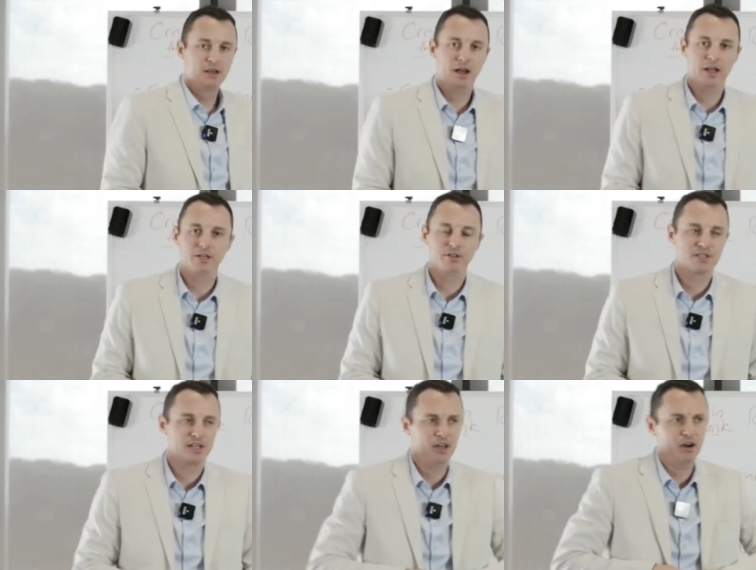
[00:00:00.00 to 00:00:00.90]
and you
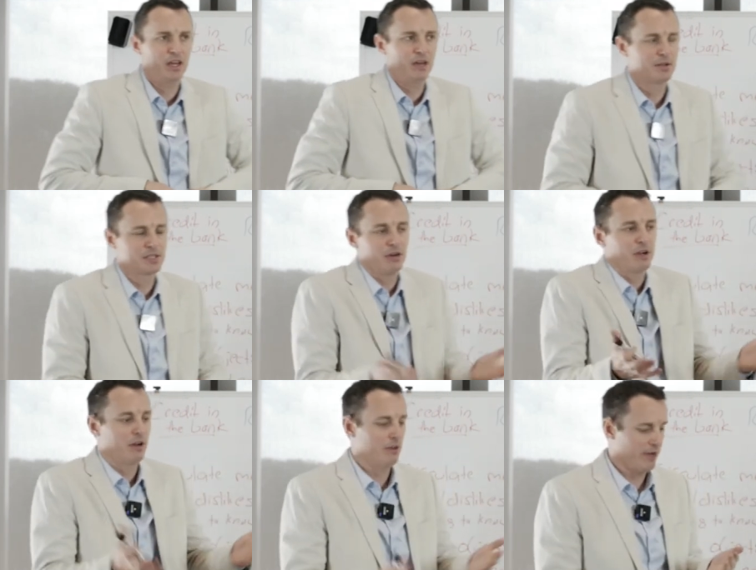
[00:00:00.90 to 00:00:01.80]
say, Oh, yeah, what's going
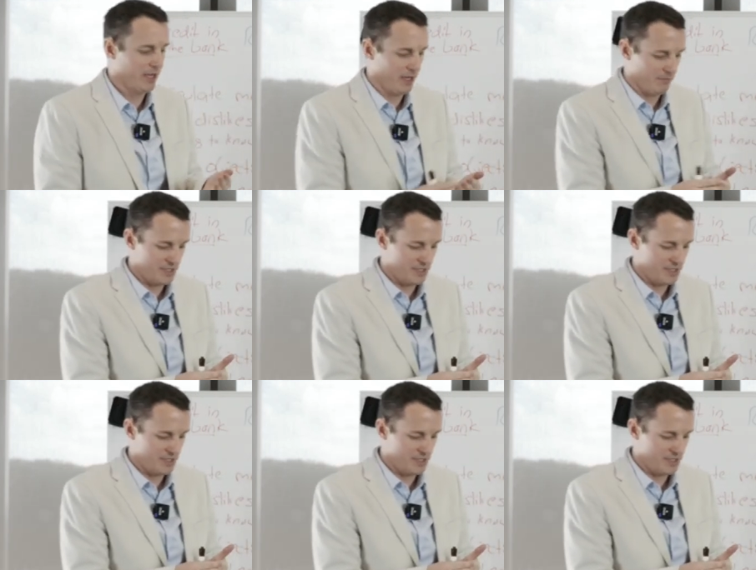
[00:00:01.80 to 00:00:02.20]
on on the weekend?